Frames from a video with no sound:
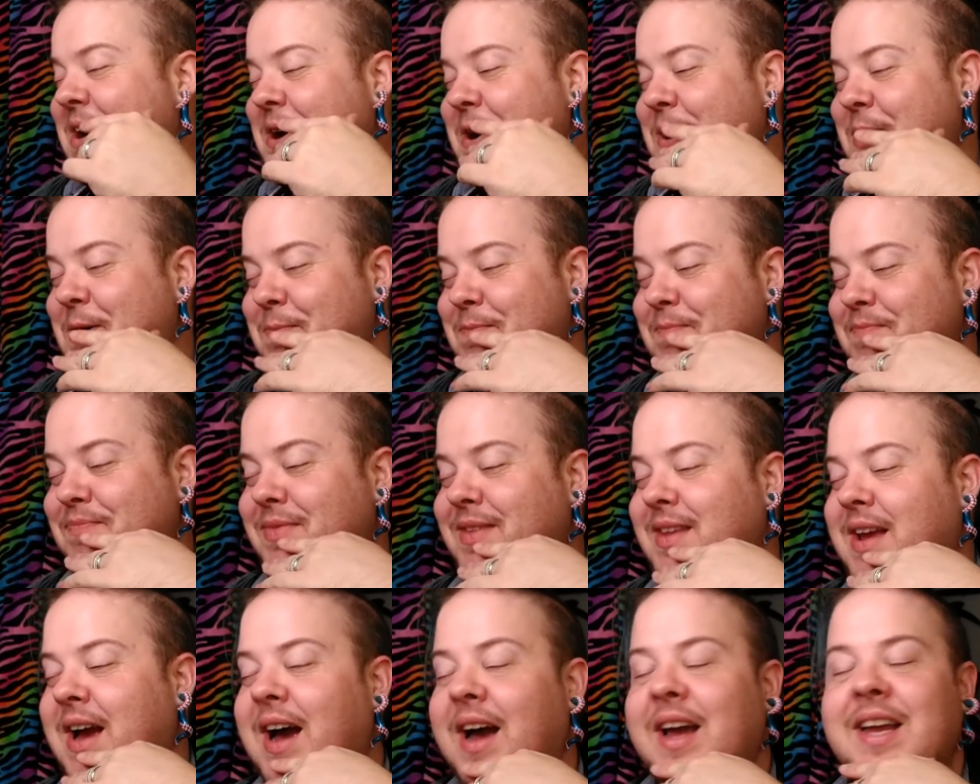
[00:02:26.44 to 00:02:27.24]

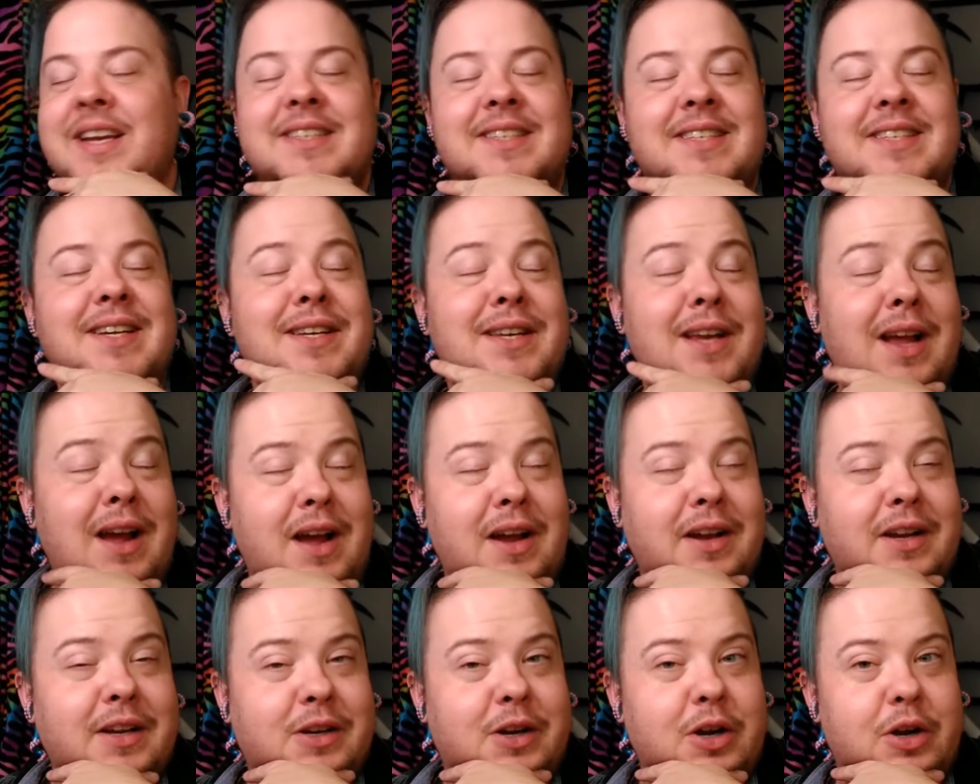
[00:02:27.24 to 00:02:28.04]
I did
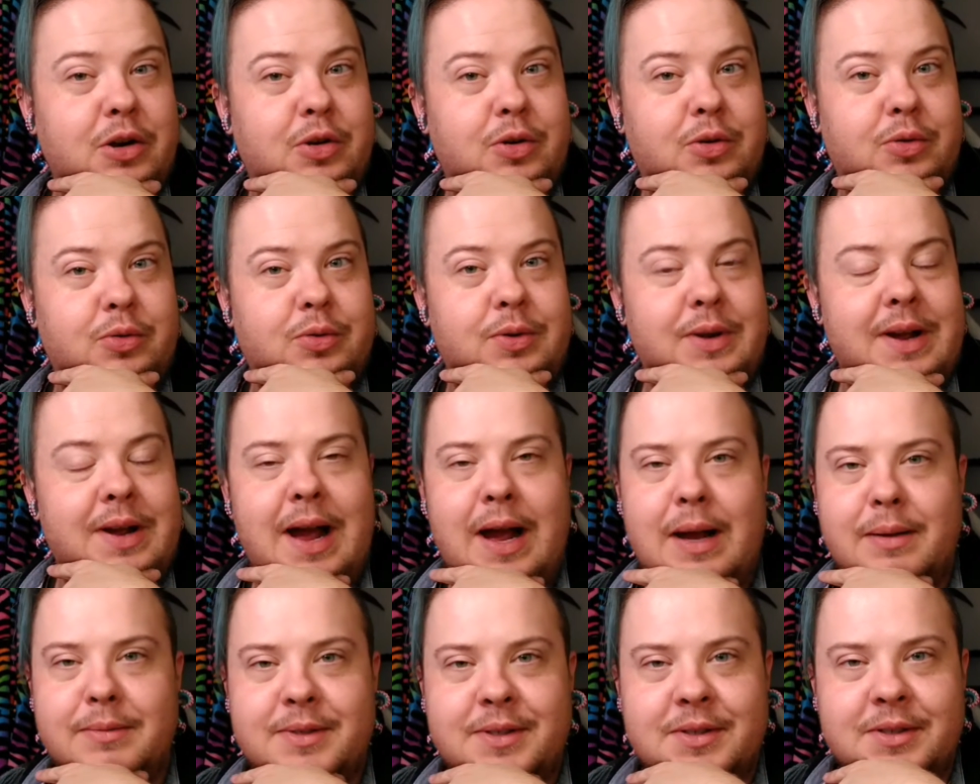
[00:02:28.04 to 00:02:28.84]
not go
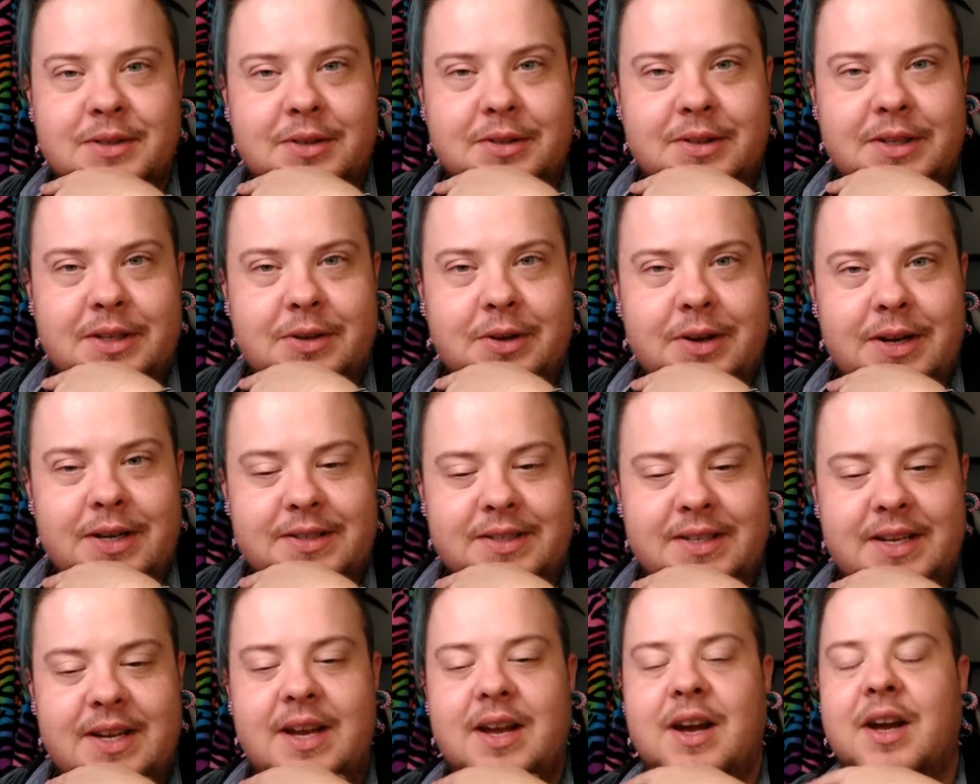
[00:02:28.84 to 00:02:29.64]
absolutely
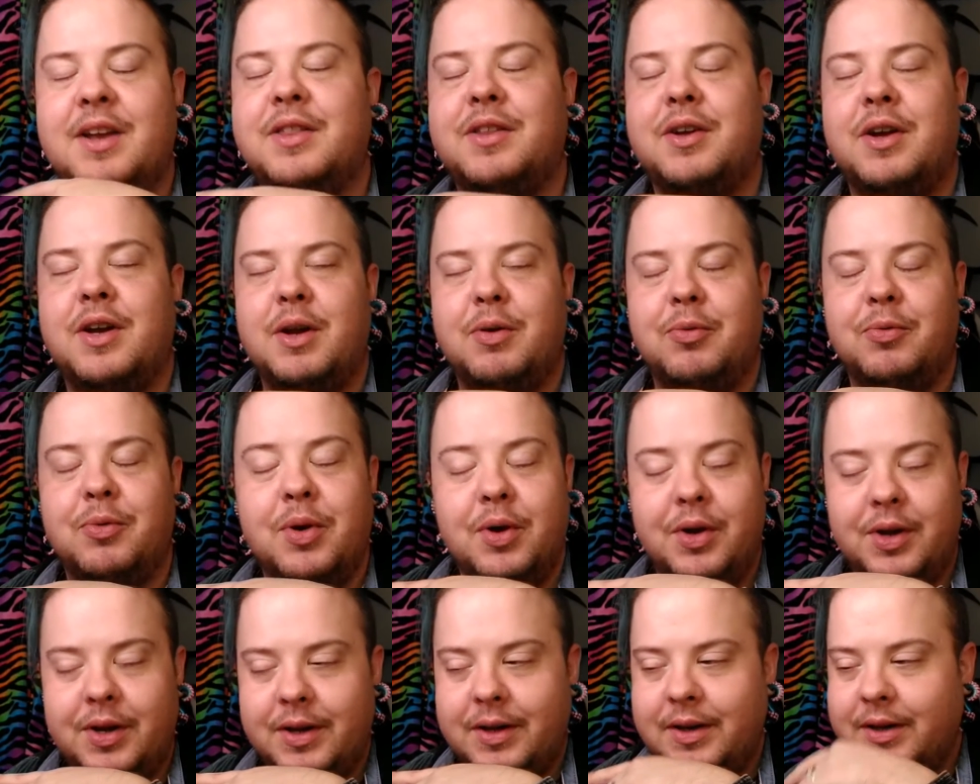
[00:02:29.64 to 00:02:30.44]
crazy. I thought I
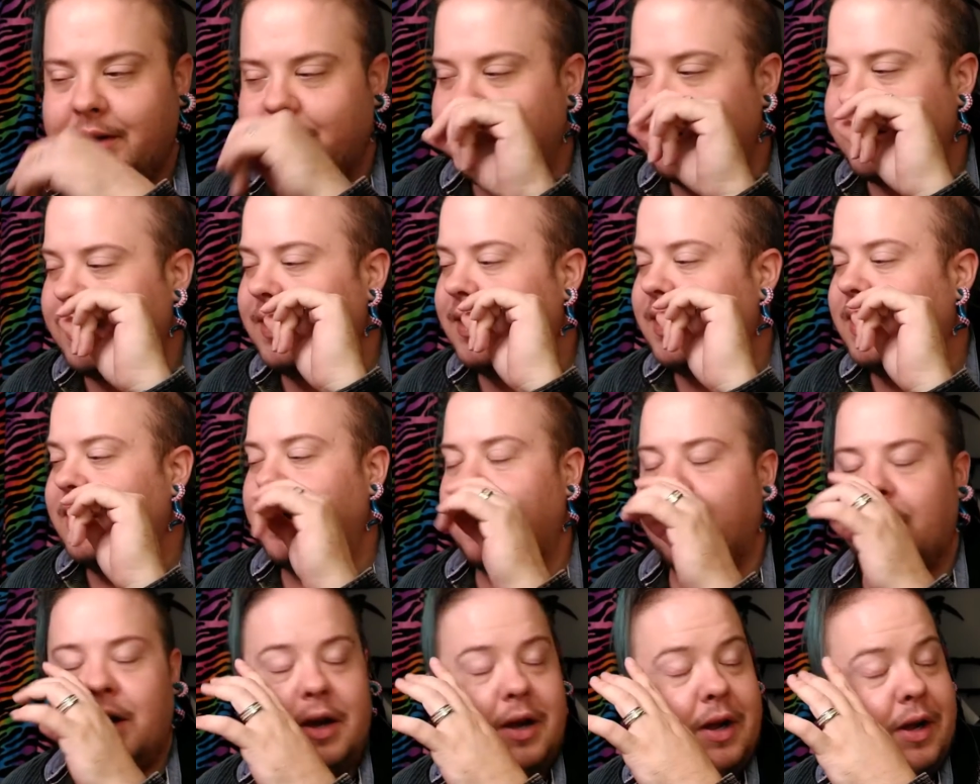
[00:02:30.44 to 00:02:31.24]
would,
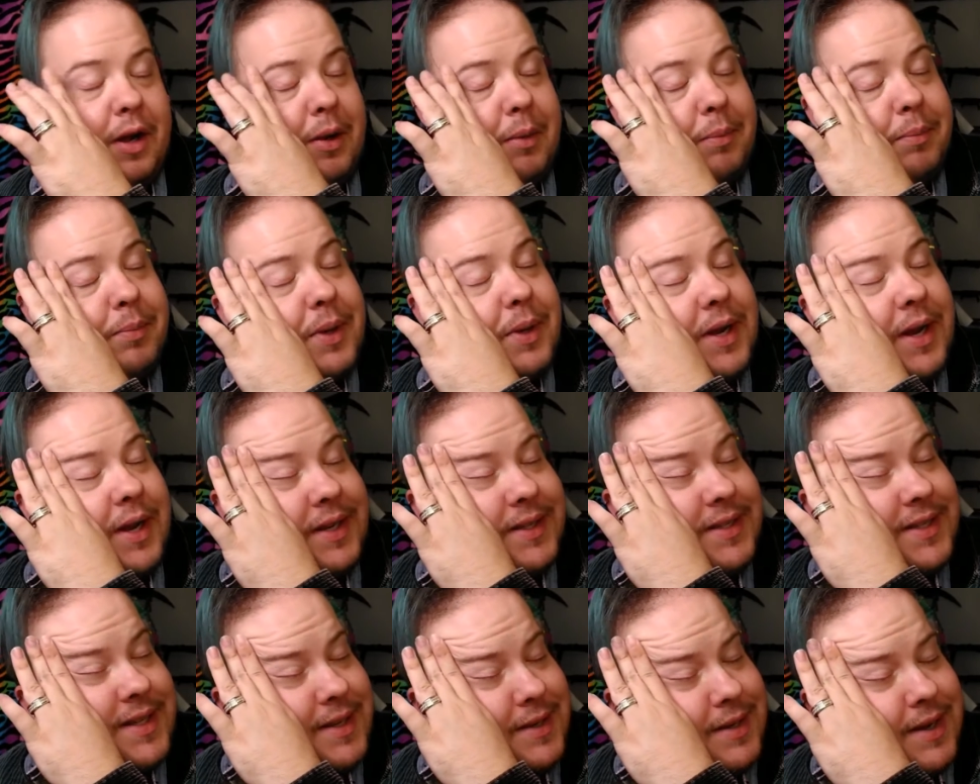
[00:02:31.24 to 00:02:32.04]
but
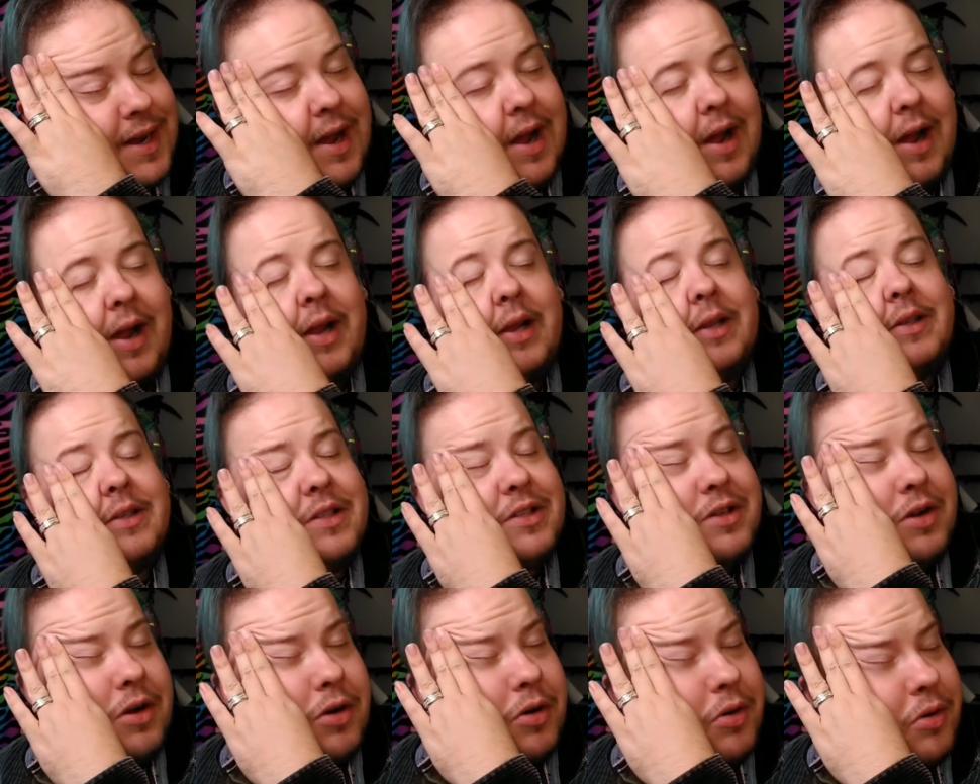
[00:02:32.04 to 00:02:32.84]
I did
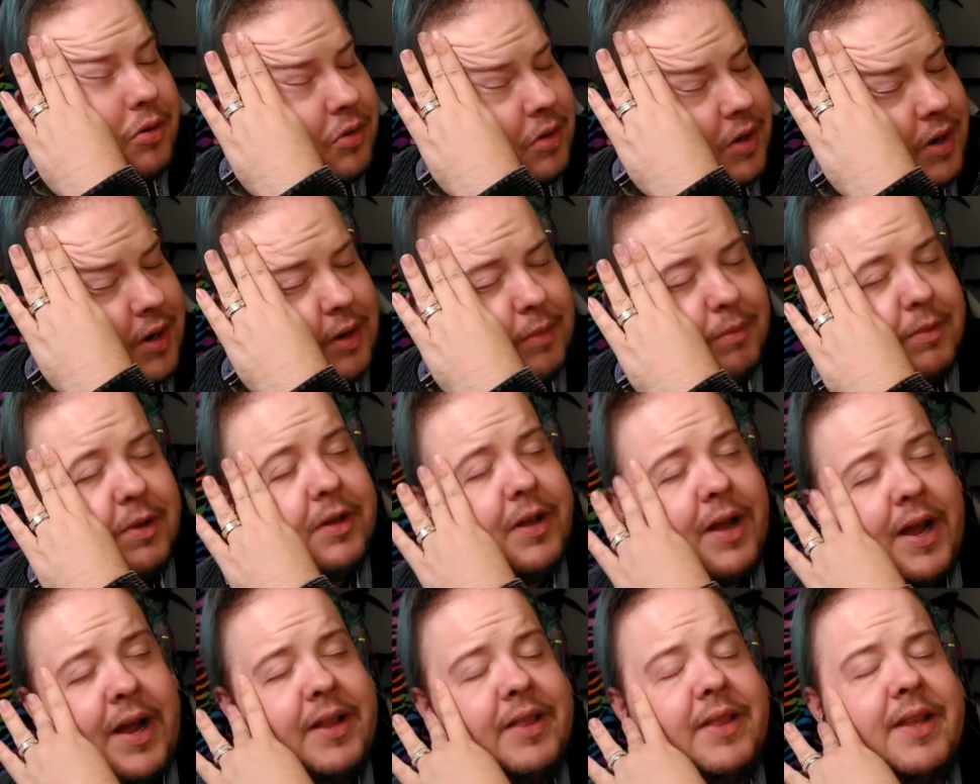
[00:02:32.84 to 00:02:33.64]
not. So
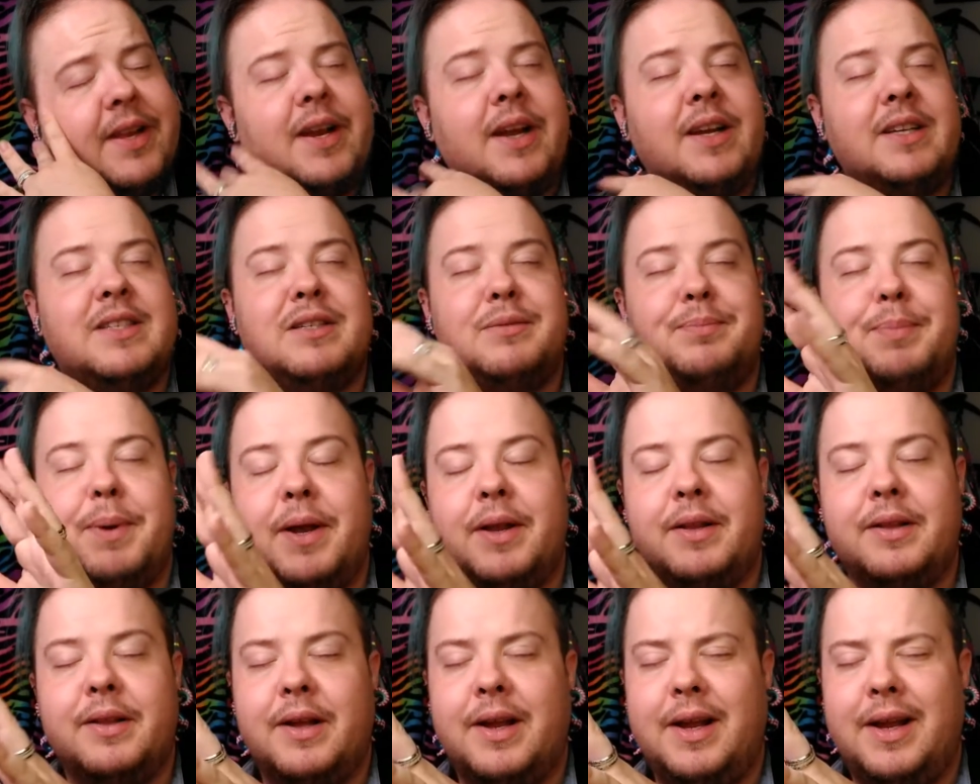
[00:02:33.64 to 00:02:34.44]
I'm glad that I
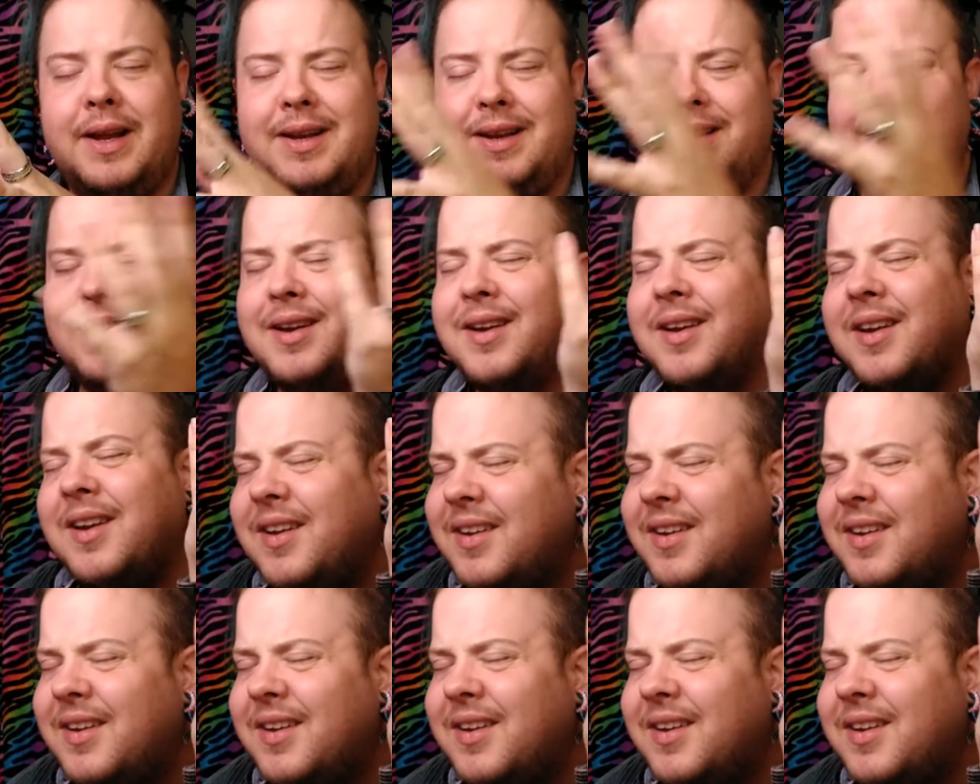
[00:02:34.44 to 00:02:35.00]
spent like,